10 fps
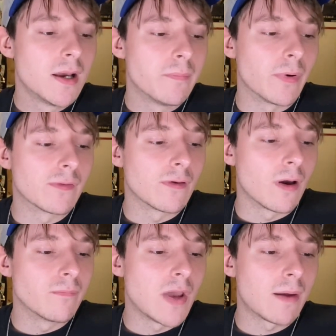But,
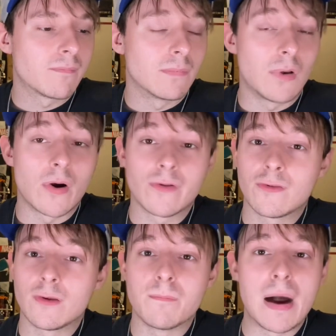yeah,
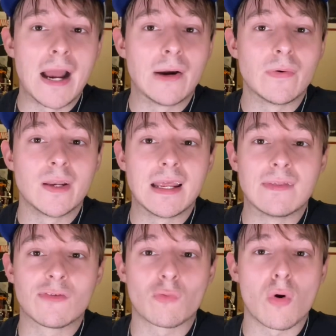Larson, Byron,
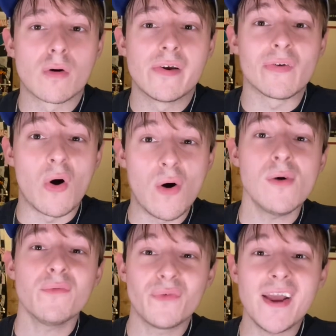and Suarez
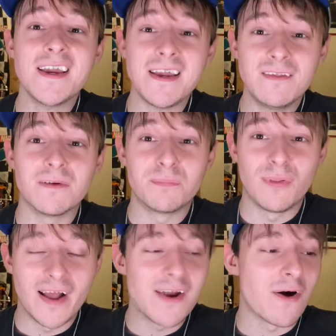already in the
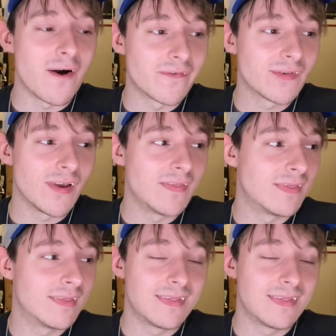playoffs. And